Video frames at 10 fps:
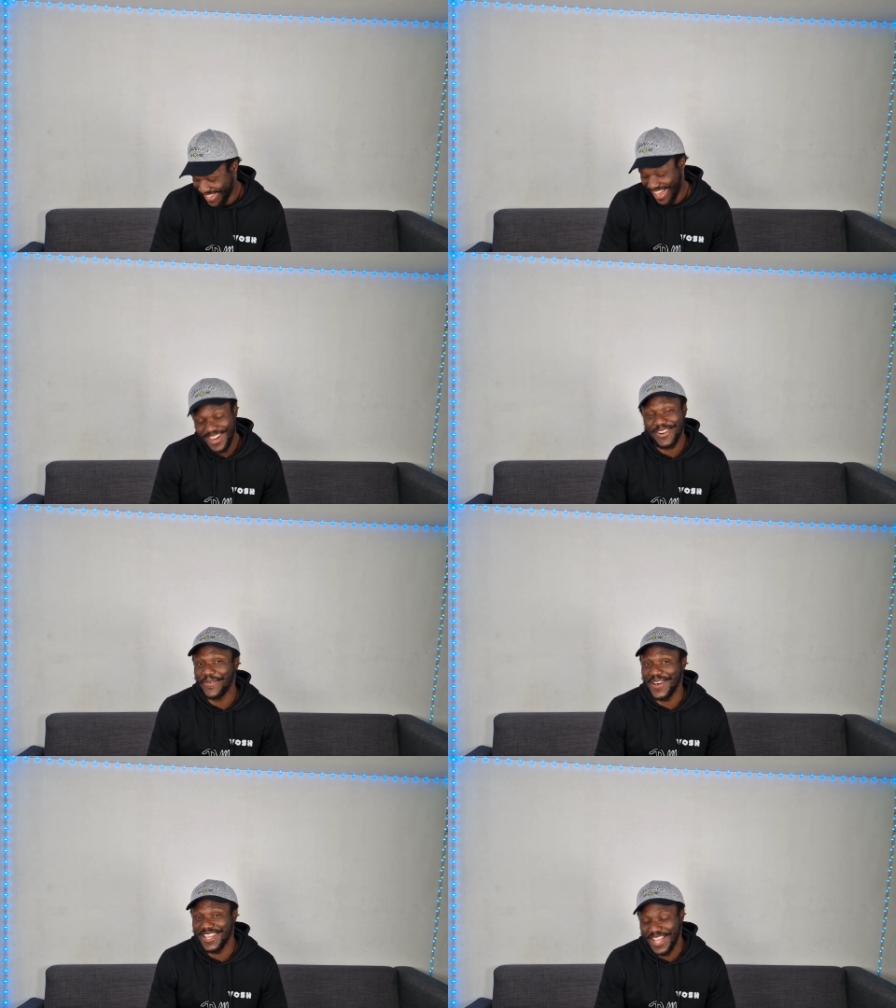I don't
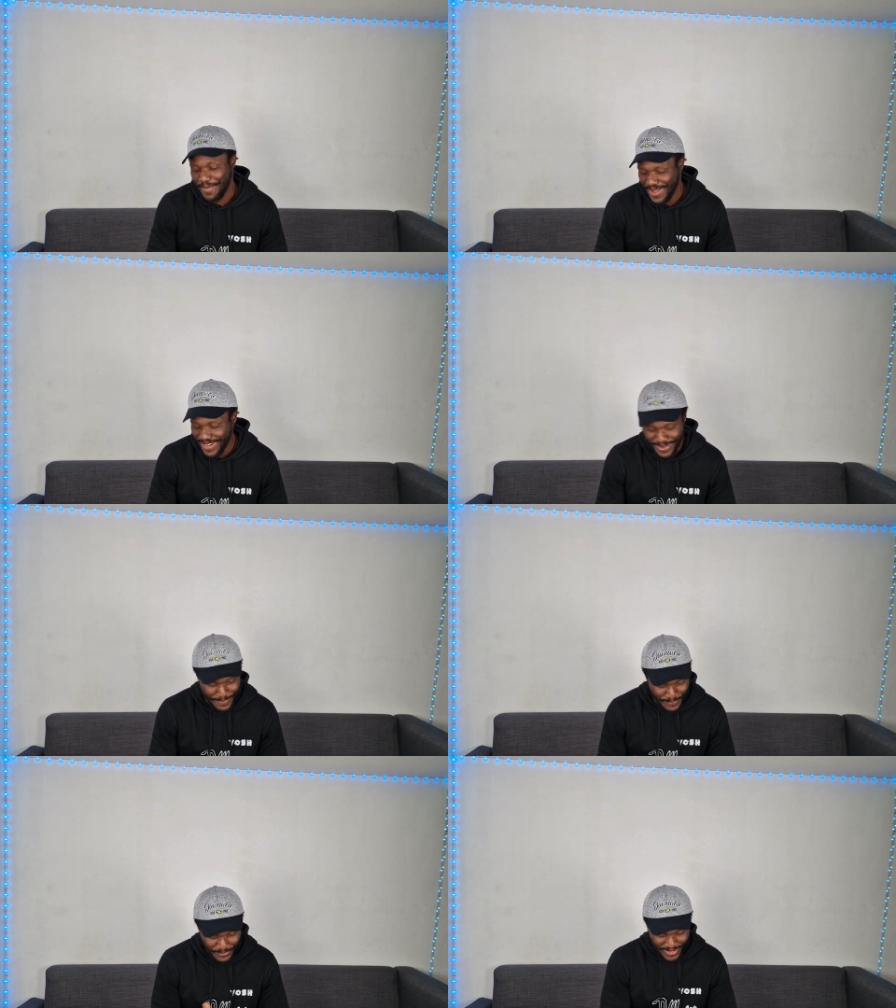know why that happened.
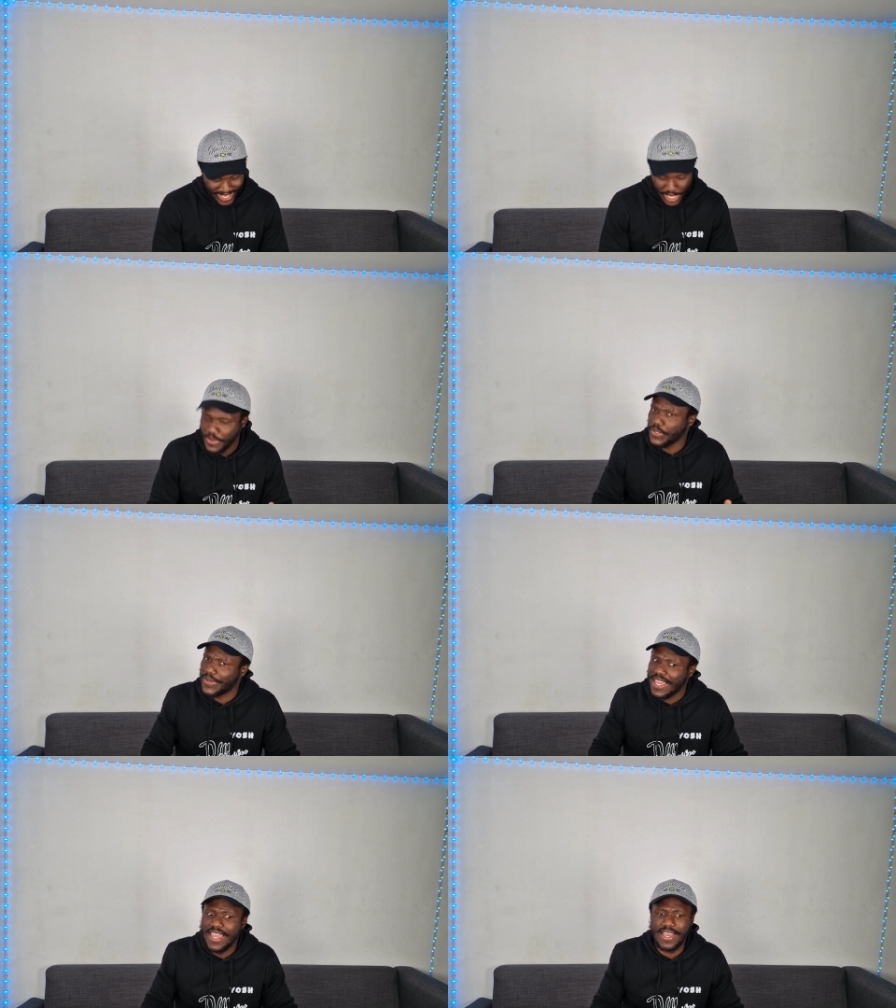It was
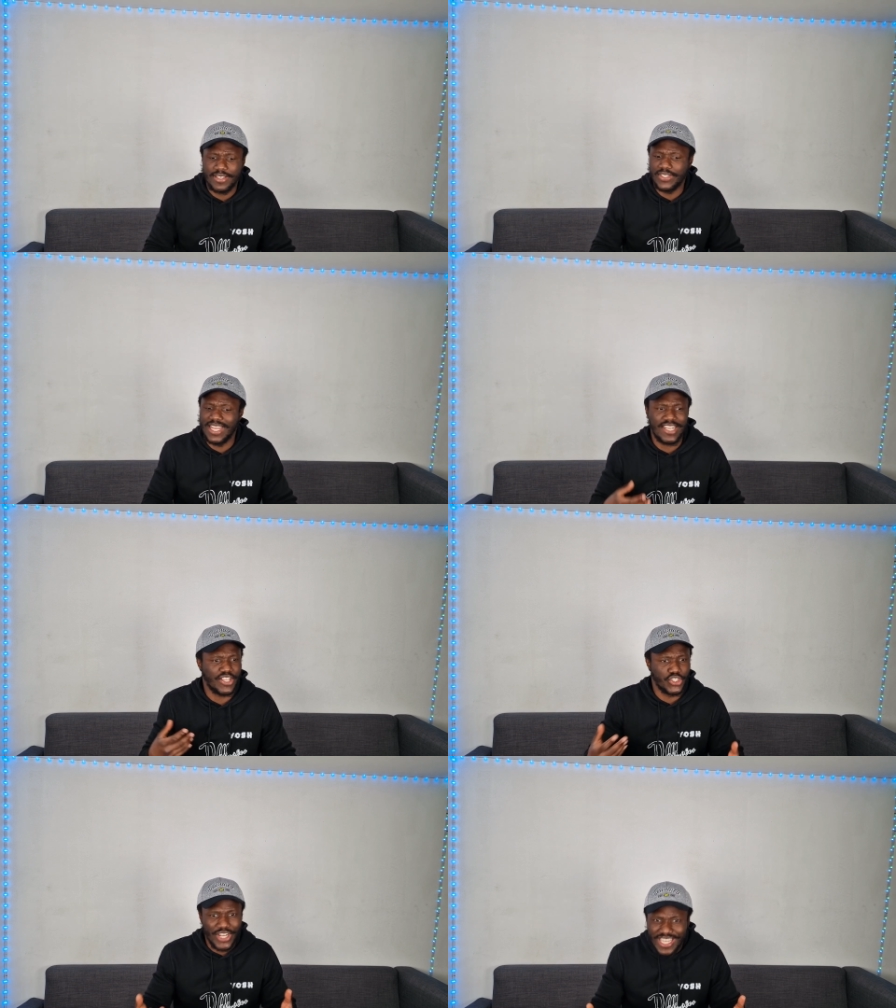okay until I
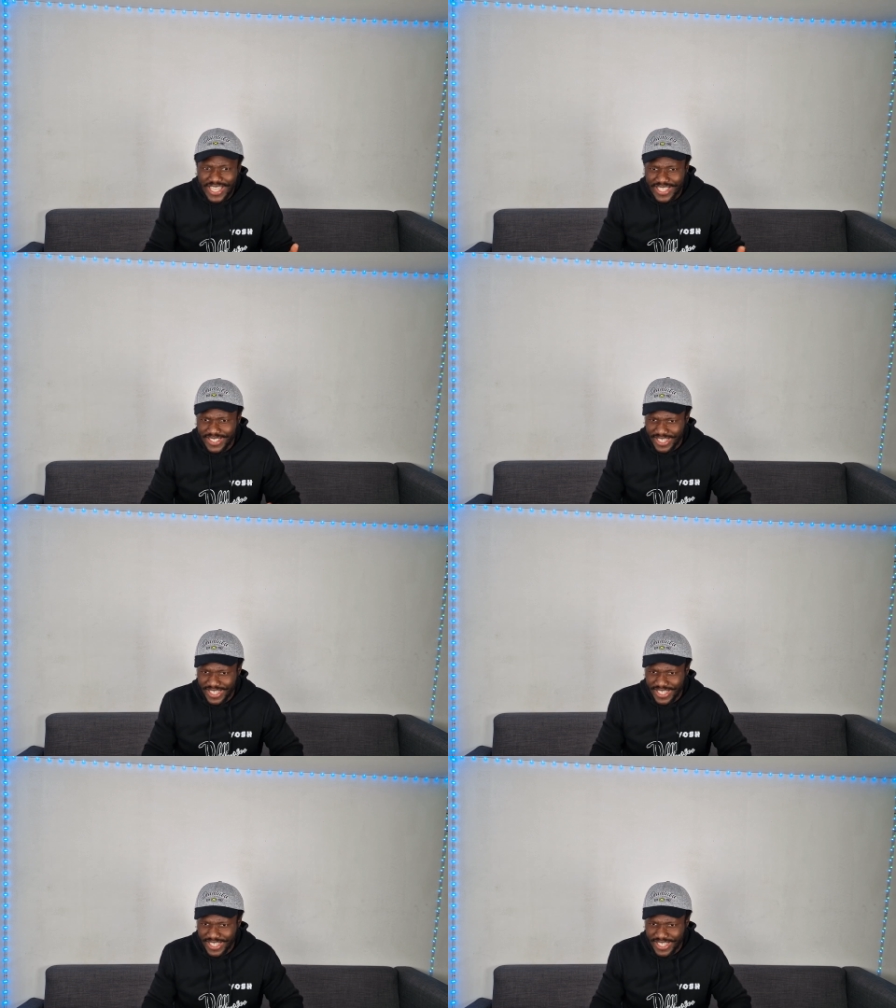started drinking